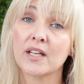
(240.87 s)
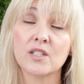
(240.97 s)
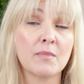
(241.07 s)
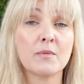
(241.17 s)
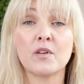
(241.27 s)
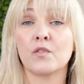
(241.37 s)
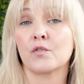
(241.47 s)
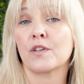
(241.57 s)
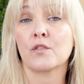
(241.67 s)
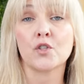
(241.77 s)
as maybe you have
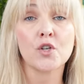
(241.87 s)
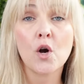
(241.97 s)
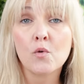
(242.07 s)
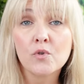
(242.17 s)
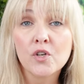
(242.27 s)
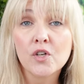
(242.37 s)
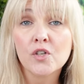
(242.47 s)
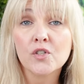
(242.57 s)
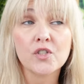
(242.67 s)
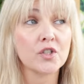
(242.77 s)
your favorite
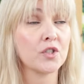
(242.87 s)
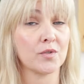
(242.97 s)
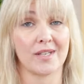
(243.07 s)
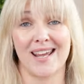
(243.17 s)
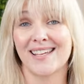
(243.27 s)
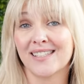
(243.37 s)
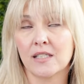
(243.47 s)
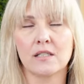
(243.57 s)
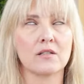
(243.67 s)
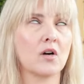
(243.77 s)
toner, so you can use an
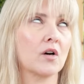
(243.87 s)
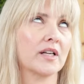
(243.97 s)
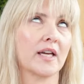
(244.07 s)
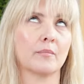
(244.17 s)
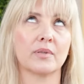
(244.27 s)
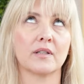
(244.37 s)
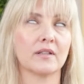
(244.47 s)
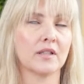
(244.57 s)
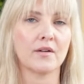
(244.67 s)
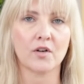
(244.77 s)
essence. Oh, I can't
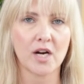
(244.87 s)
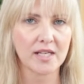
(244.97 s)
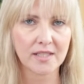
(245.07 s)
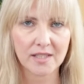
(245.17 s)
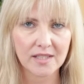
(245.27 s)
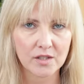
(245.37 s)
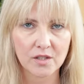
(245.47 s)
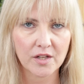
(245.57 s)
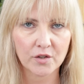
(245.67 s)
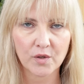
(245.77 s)
love our essence is
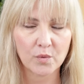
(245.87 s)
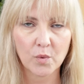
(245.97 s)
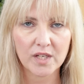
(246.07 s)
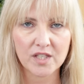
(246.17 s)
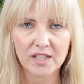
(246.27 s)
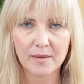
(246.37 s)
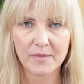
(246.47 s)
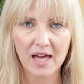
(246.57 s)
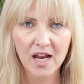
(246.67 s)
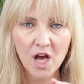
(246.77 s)
another good one to
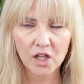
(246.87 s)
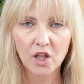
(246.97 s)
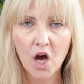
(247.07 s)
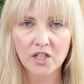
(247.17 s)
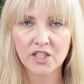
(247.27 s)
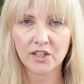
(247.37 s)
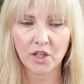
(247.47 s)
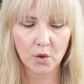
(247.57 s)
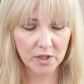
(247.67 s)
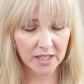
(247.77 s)
get that locked and
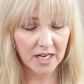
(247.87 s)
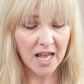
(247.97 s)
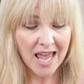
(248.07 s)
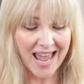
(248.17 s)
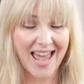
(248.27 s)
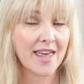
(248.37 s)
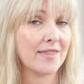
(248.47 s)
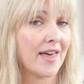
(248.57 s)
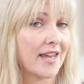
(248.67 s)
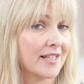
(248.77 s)
loaded.
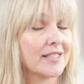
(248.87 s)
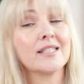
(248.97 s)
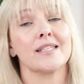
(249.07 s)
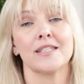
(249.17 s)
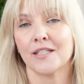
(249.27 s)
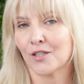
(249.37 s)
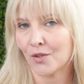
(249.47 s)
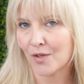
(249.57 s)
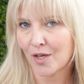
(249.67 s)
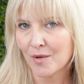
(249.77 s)
And then a
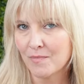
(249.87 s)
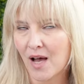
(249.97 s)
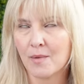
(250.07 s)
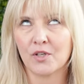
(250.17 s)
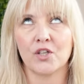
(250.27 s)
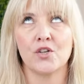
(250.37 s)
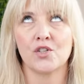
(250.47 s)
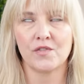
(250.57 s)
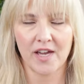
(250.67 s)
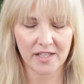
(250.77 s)
serum. I'm a
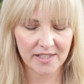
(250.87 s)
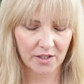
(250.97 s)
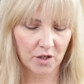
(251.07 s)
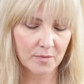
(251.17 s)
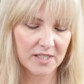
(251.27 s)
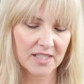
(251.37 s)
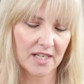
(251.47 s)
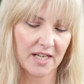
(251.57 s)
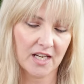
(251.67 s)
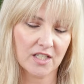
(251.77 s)
huge fan of serums. And
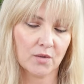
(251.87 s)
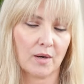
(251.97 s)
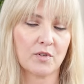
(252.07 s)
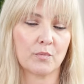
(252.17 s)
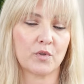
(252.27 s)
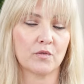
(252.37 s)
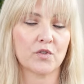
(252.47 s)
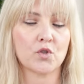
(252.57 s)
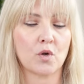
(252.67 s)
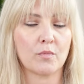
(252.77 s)
today I described our
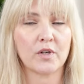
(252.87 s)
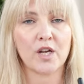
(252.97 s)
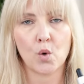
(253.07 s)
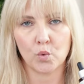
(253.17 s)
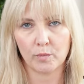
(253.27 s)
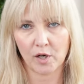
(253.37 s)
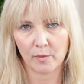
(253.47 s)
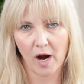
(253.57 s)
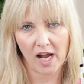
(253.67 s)
beautiful strawberry rhubarb